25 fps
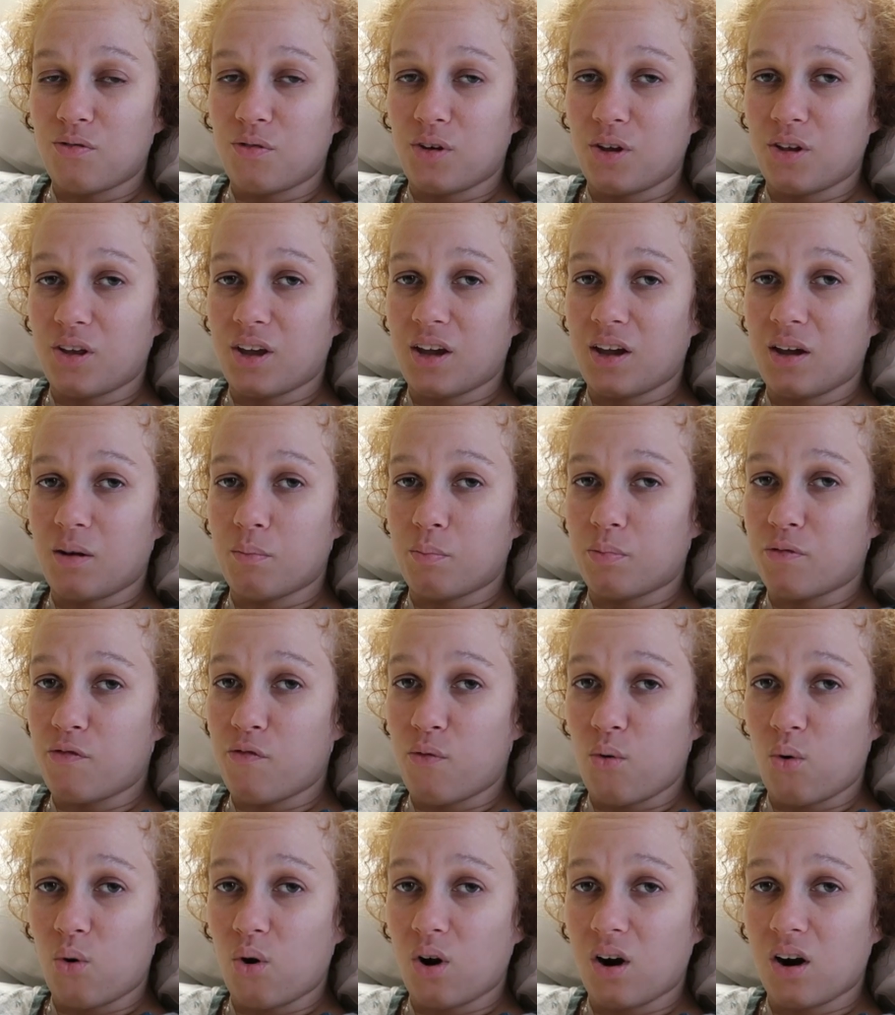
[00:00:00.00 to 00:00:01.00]
feeling
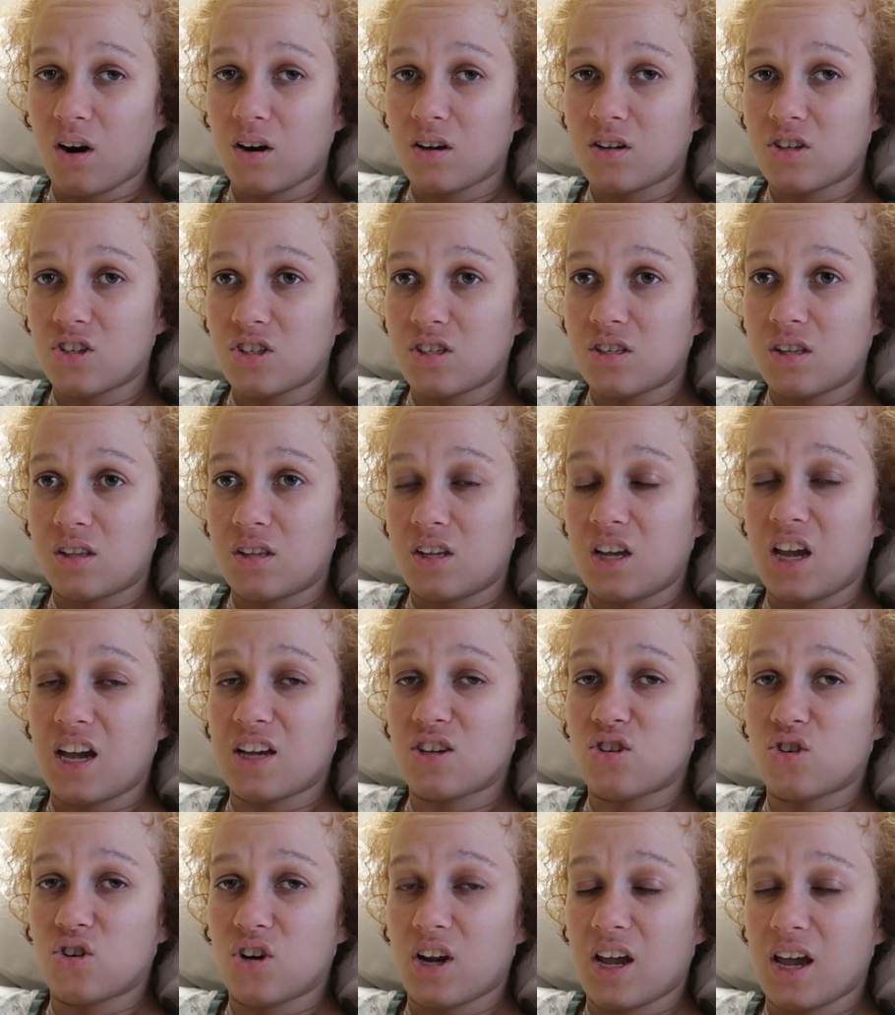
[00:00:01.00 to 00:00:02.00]
before, just
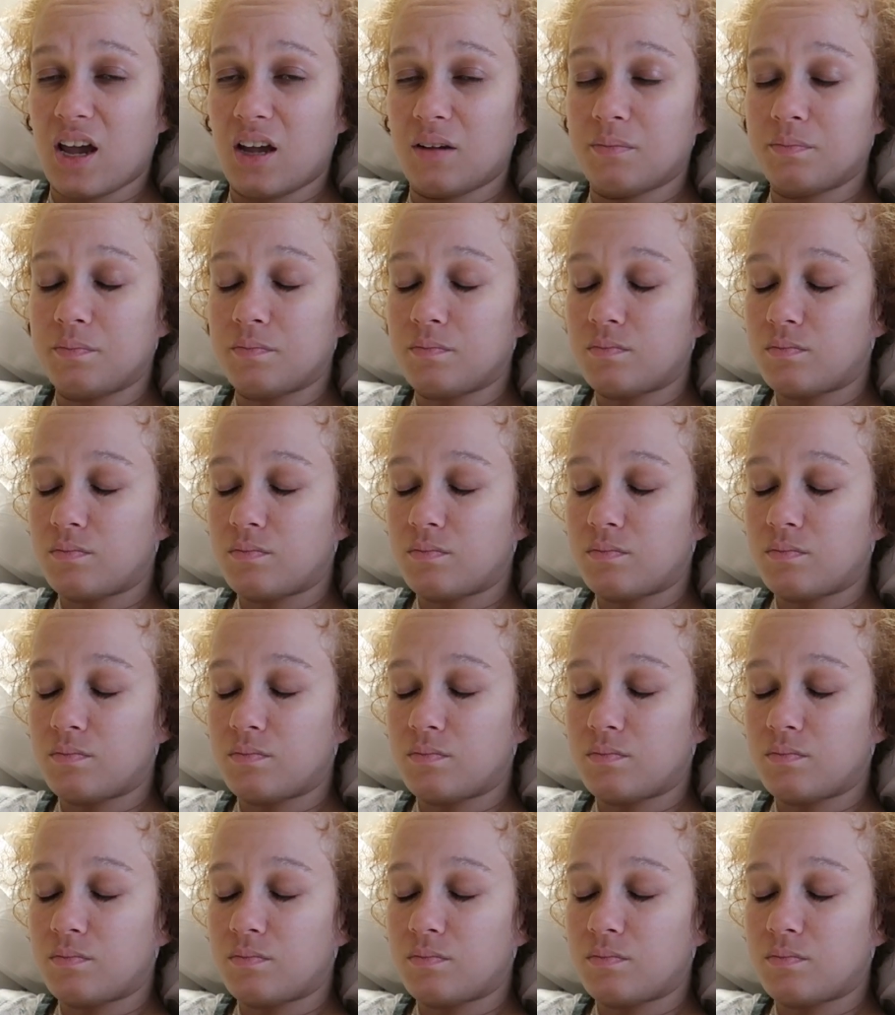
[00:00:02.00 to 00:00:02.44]
yesterday.